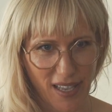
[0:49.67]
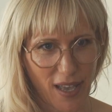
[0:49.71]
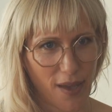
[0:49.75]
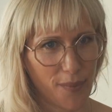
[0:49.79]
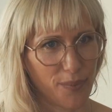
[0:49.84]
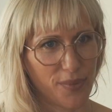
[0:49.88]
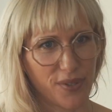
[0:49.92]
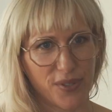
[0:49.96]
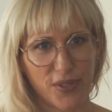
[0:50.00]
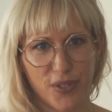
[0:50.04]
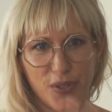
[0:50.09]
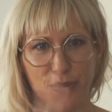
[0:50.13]

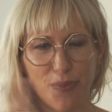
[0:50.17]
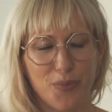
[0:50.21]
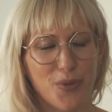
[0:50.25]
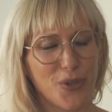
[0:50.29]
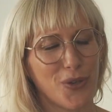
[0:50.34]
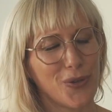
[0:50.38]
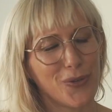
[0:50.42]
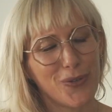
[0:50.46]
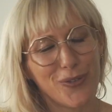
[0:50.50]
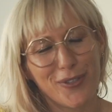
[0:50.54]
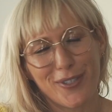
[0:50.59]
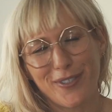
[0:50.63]
up into
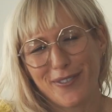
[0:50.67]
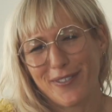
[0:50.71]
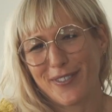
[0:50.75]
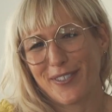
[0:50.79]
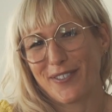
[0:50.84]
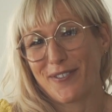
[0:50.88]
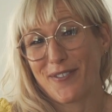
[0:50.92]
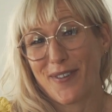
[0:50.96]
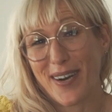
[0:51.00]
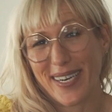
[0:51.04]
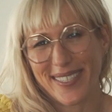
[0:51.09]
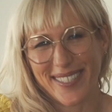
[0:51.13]

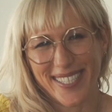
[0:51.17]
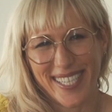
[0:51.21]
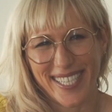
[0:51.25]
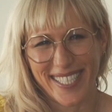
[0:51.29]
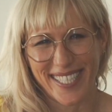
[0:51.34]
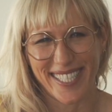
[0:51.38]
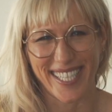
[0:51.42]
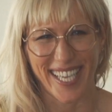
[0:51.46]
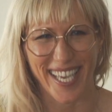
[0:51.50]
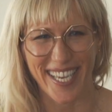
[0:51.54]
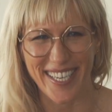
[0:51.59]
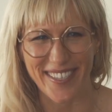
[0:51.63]
beautiful
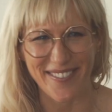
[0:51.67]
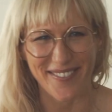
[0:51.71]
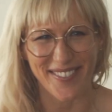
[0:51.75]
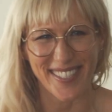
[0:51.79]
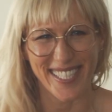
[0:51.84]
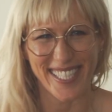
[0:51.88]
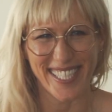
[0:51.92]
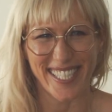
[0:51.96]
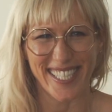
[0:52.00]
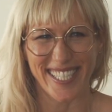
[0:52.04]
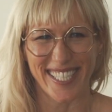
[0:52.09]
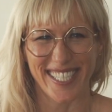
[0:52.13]
wellness
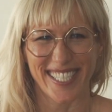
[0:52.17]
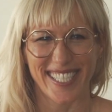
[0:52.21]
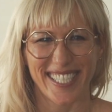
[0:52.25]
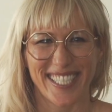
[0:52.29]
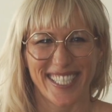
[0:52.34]
gifts.